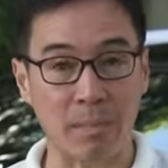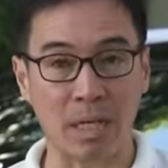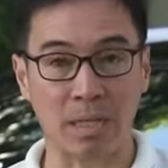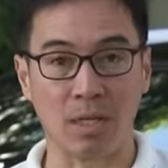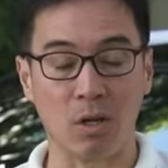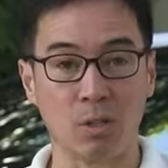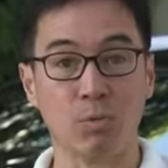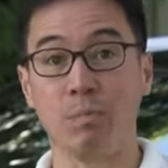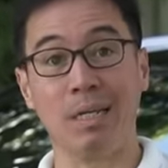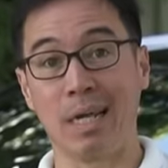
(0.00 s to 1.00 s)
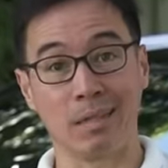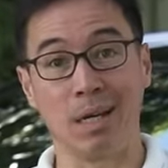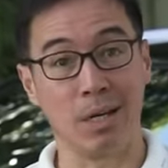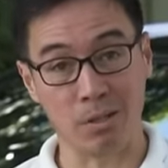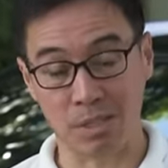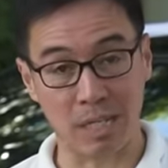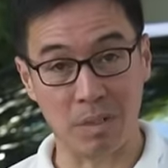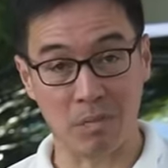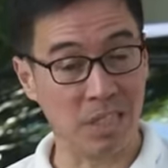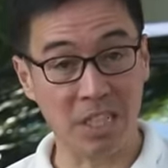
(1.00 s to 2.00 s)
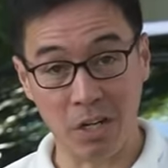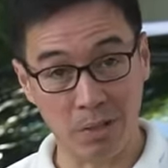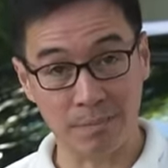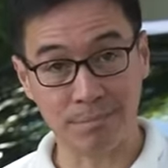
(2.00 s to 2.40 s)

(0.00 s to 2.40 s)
about that launch would be like the understatement of the year.